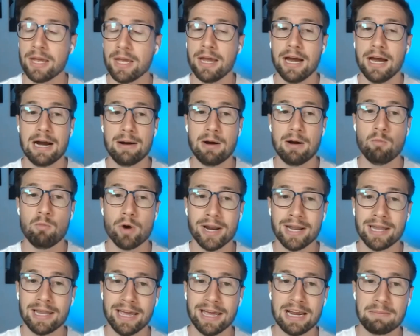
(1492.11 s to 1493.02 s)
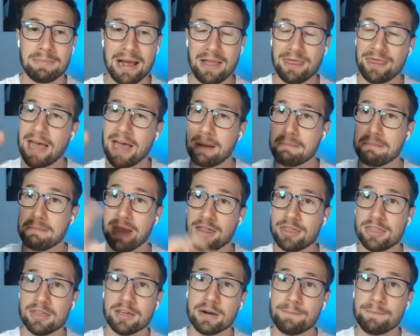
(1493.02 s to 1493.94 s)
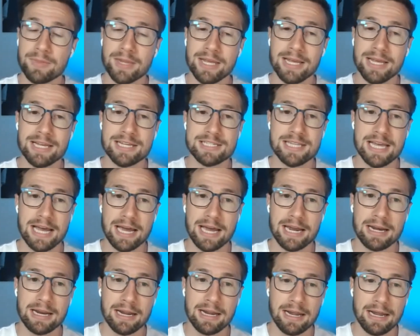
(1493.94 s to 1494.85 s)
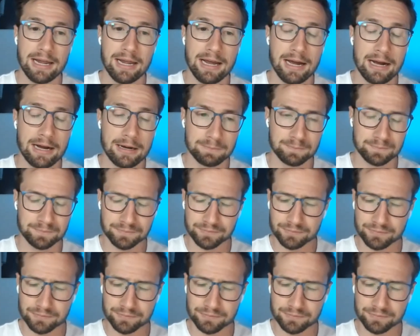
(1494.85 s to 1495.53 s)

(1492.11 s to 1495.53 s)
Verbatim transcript: Uh, what I like about that method is that um,